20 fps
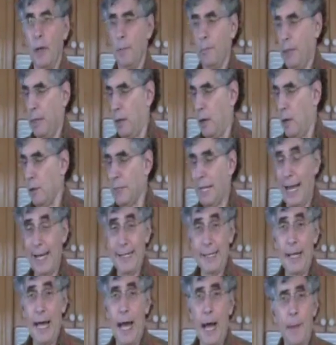because
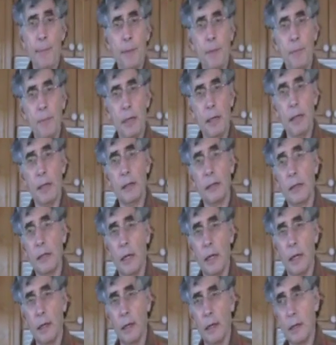adapt
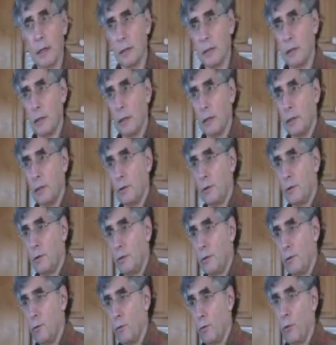is the
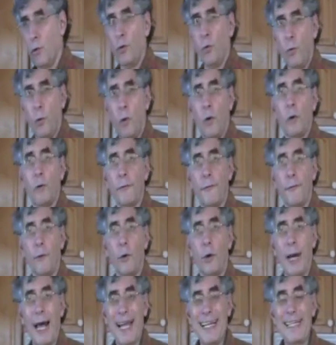root word
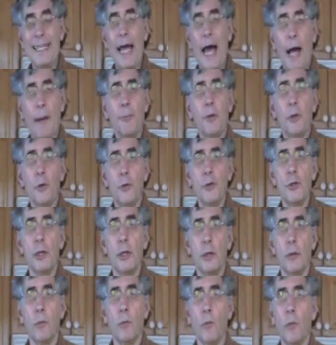for
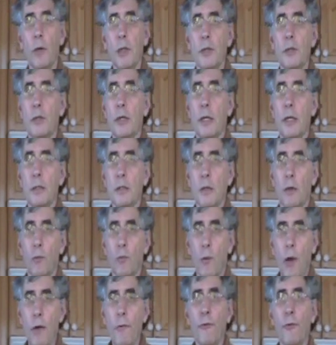adaptogen, which is a
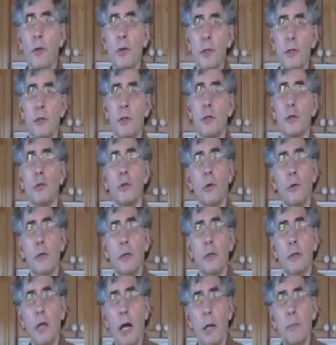reference to
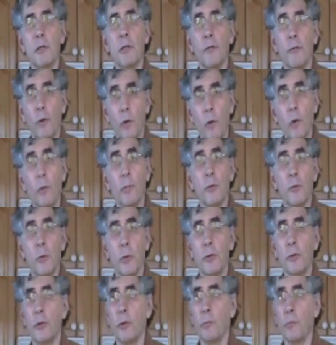certain types of herbs
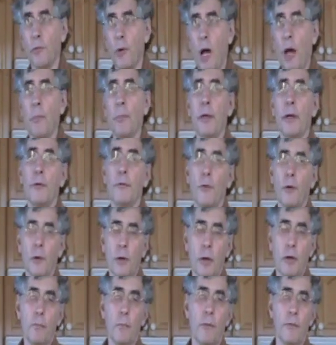which you probably have
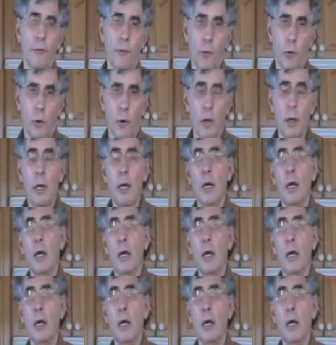heard of before.